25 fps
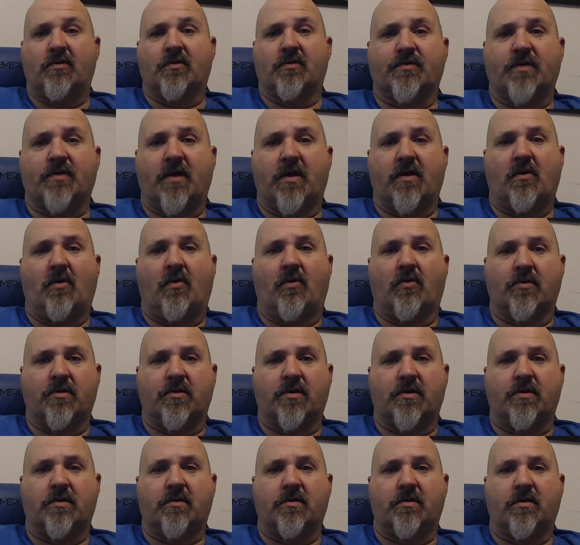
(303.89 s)
like
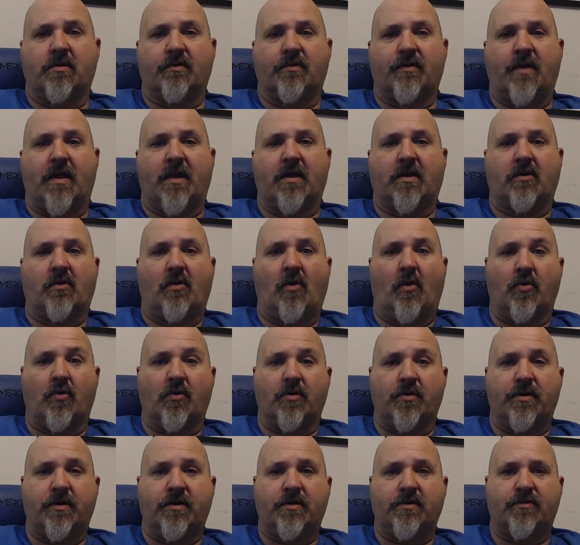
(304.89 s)
cordon that
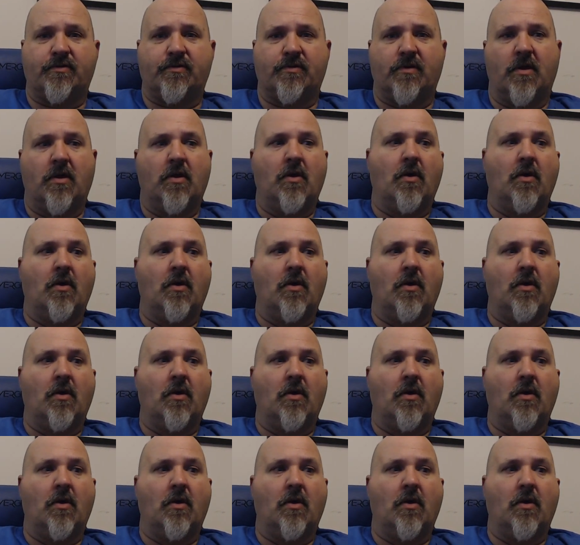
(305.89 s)
coordinates